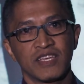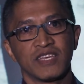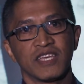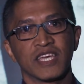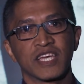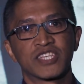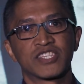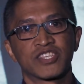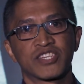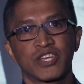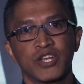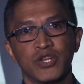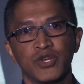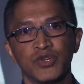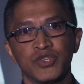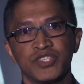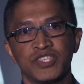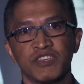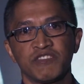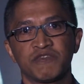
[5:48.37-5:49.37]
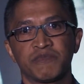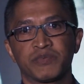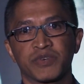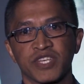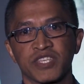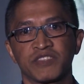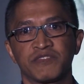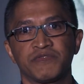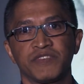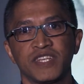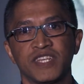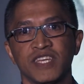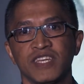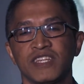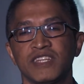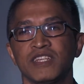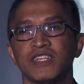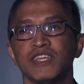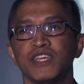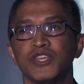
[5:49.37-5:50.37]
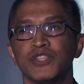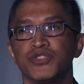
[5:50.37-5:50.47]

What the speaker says: exclusive breastfeeding